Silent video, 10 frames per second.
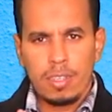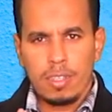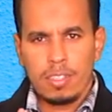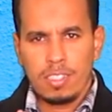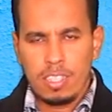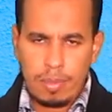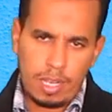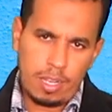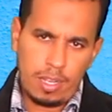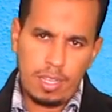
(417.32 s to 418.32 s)

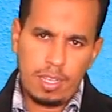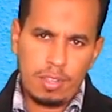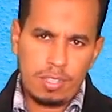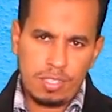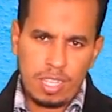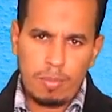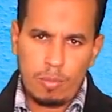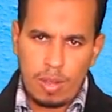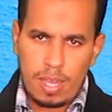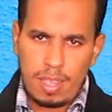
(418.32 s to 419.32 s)
similarly in the
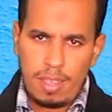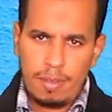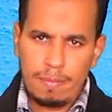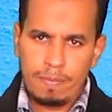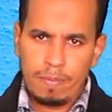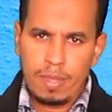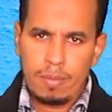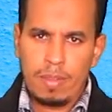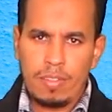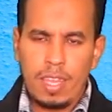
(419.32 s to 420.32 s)
same way,
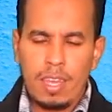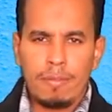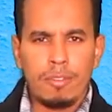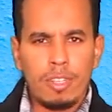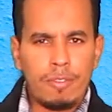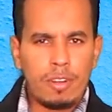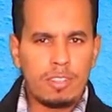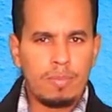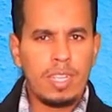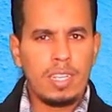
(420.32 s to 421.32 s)
but they have
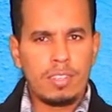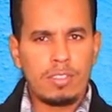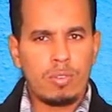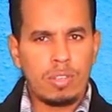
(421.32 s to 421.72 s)
different meanings or